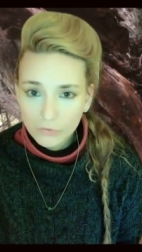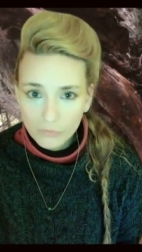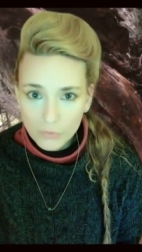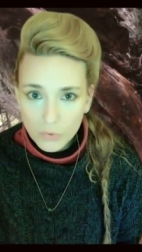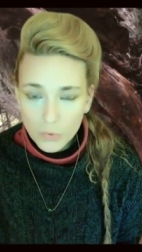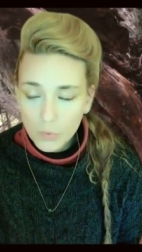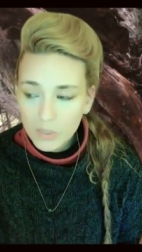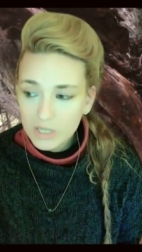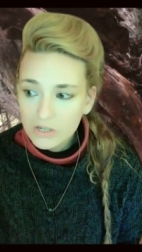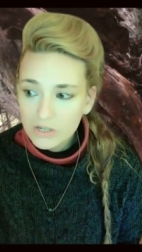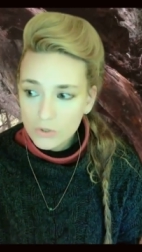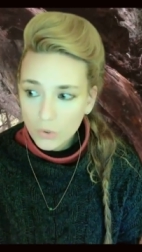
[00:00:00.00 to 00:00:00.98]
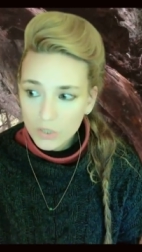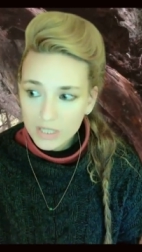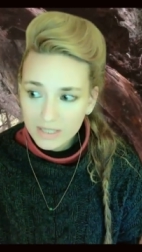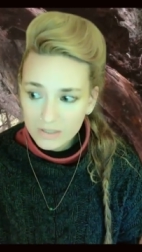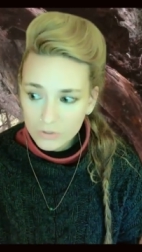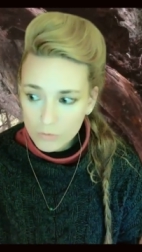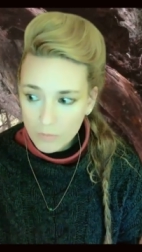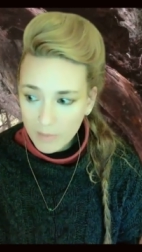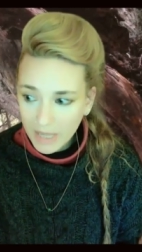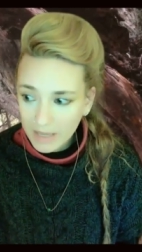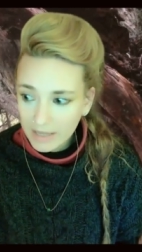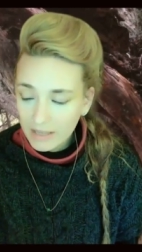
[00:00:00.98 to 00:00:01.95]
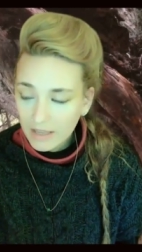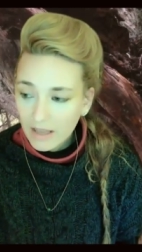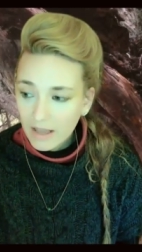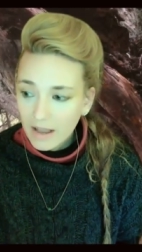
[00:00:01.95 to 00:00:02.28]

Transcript: food, which choices to make,